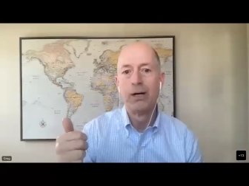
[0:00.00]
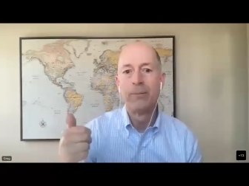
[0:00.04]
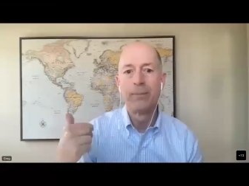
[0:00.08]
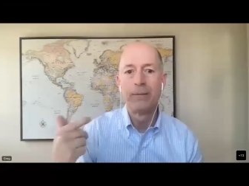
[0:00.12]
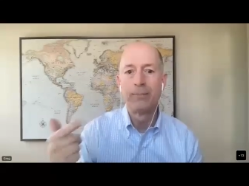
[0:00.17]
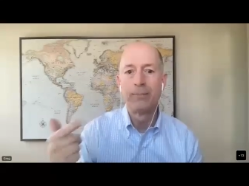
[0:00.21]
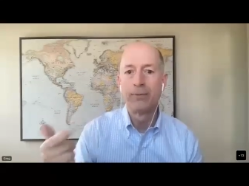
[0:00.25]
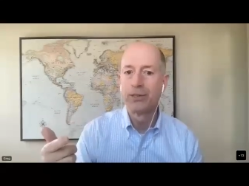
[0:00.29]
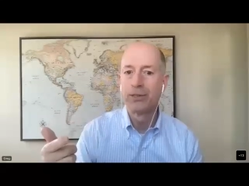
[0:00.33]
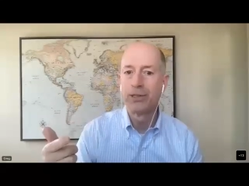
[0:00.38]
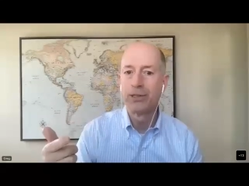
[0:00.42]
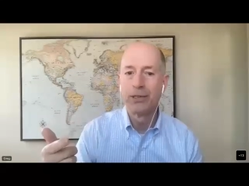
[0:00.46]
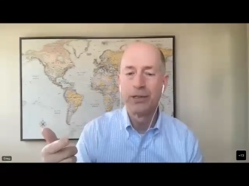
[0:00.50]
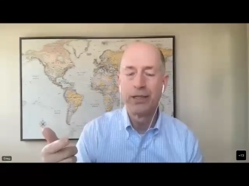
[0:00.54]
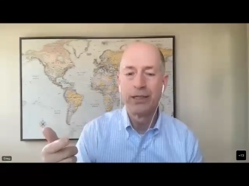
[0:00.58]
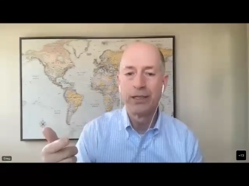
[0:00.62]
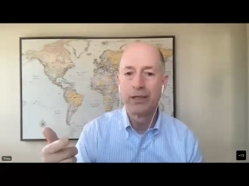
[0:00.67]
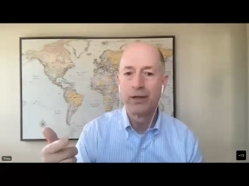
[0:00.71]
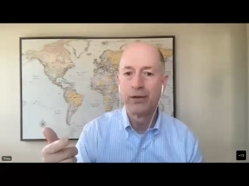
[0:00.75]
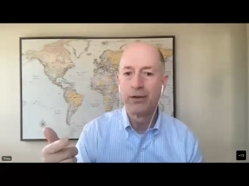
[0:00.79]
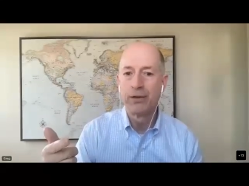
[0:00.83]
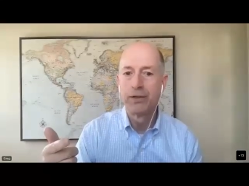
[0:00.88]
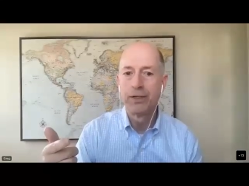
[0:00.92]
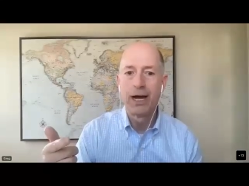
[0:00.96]
People still need to
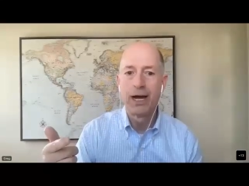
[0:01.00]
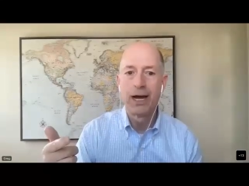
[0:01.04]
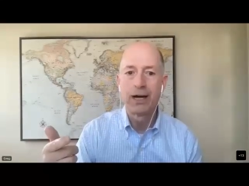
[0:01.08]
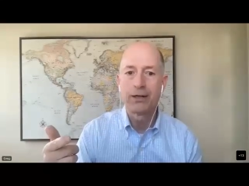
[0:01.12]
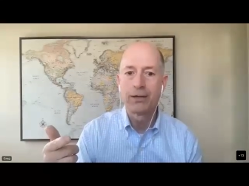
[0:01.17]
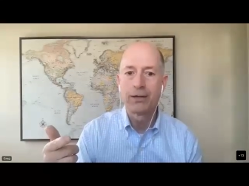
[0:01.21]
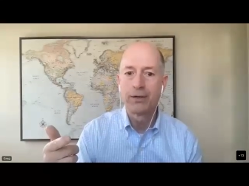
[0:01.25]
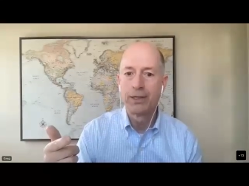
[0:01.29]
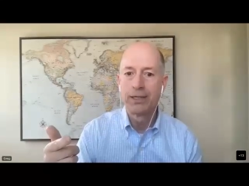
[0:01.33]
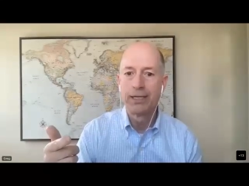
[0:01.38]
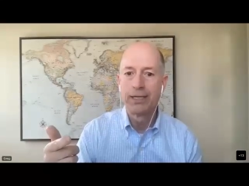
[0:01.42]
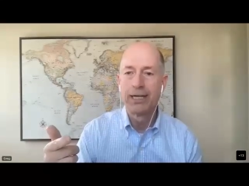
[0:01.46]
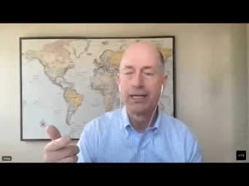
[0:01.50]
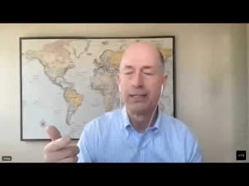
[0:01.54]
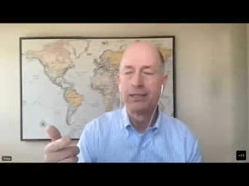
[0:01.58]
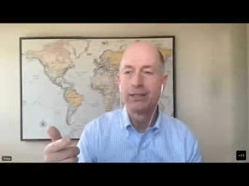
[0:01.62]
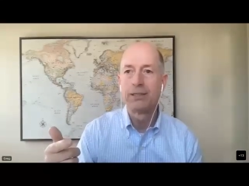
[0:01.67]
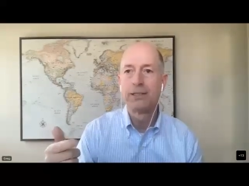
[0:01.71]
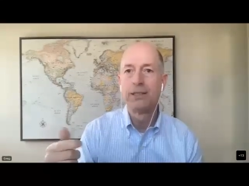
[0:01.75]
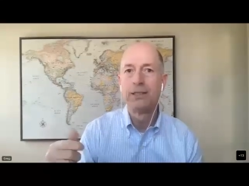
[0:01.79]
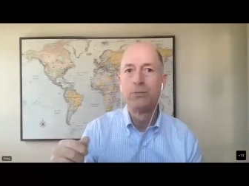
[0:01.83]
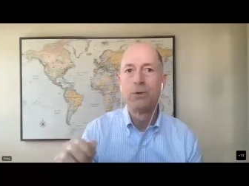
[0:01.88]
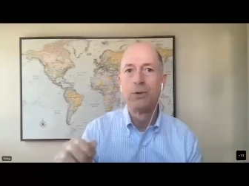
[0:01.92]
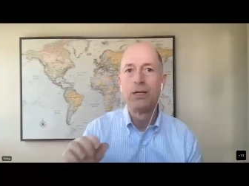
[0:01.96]
go to the doctor, the dentist,
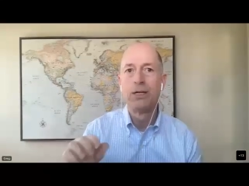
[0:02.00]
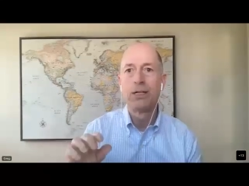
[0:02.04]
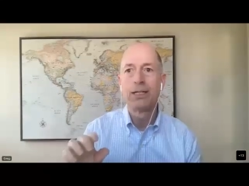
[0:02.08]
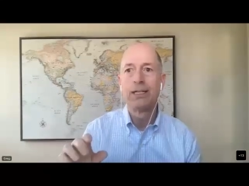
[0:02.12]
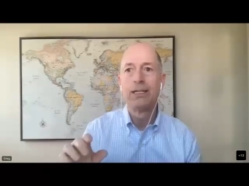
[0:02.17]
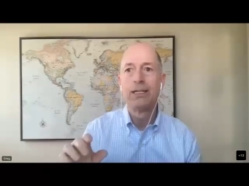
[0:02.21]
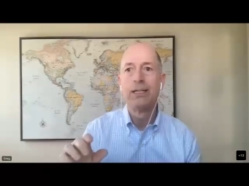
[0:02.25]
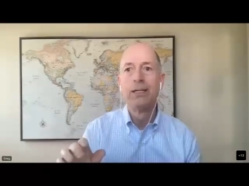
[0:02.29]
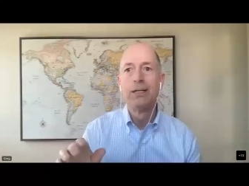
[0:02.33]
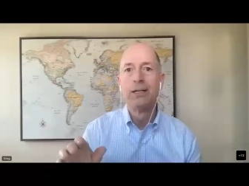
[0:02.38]
and really,